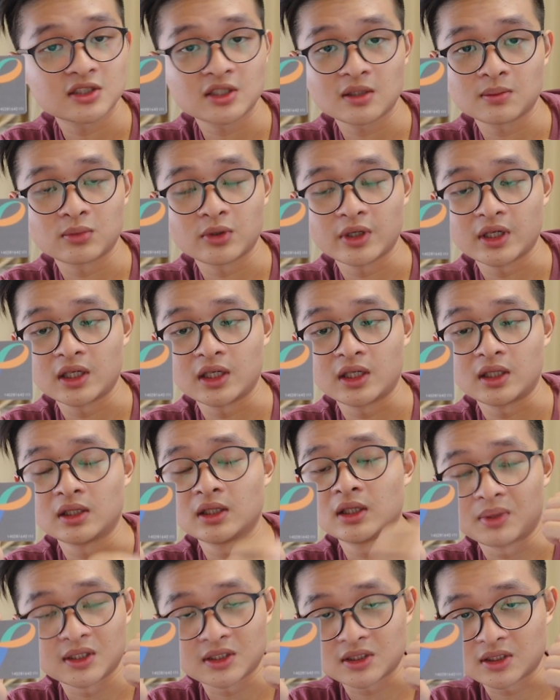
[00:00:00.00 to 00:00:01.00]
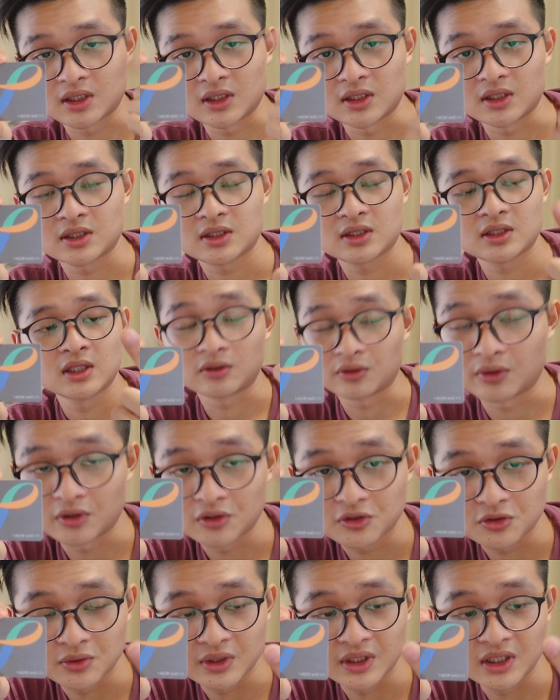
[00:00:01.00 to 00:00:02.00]
subway, buses,
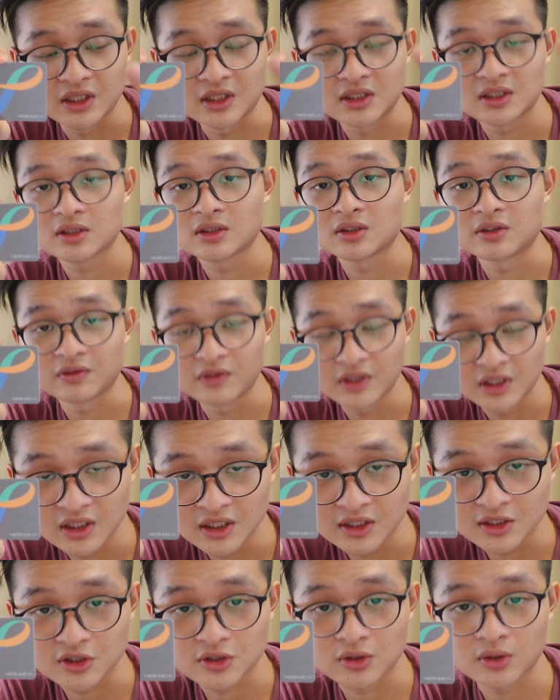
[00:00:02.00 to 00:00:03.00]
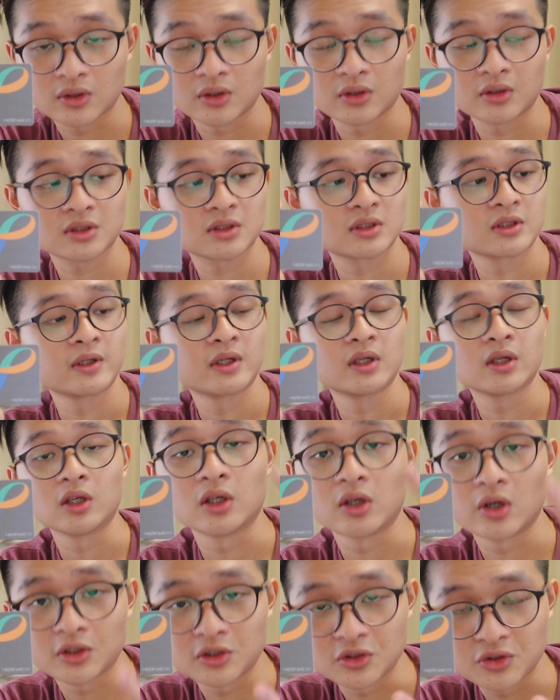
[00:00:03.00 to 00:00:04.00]
groceries, convenience stores,
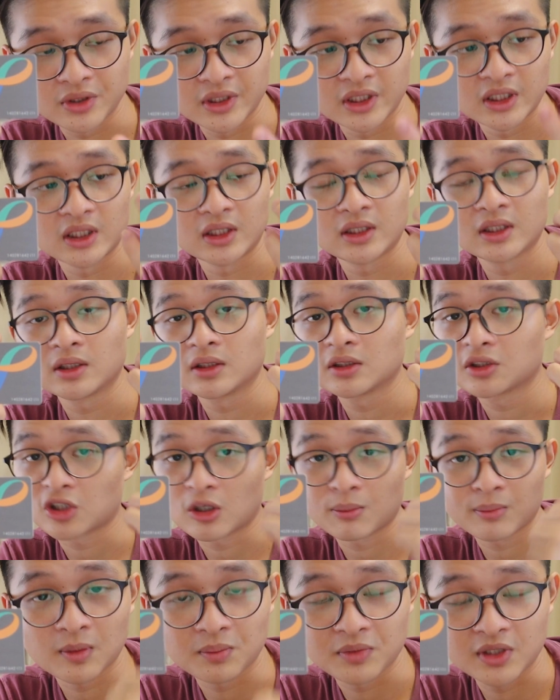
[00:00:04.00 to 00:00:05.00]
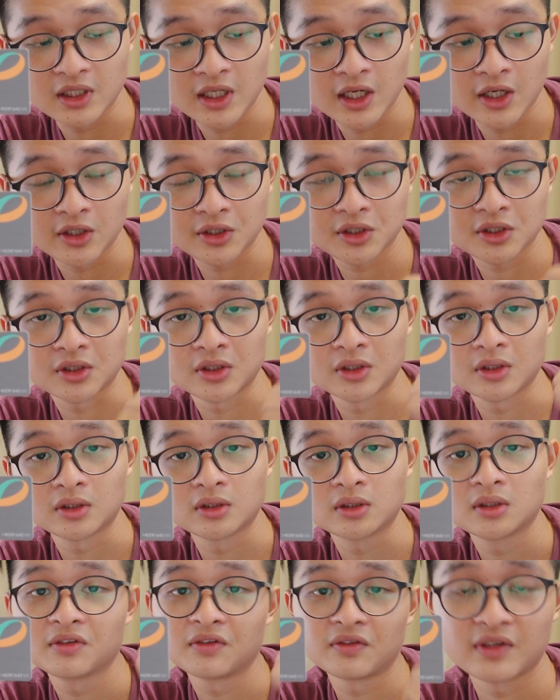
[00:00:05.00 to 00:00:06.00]
laundry, top up the
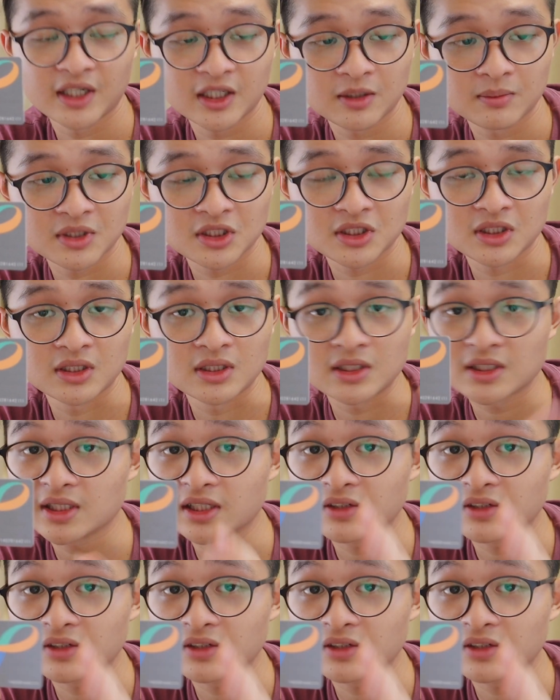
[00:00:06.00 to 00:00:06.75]
aircon, vending machines.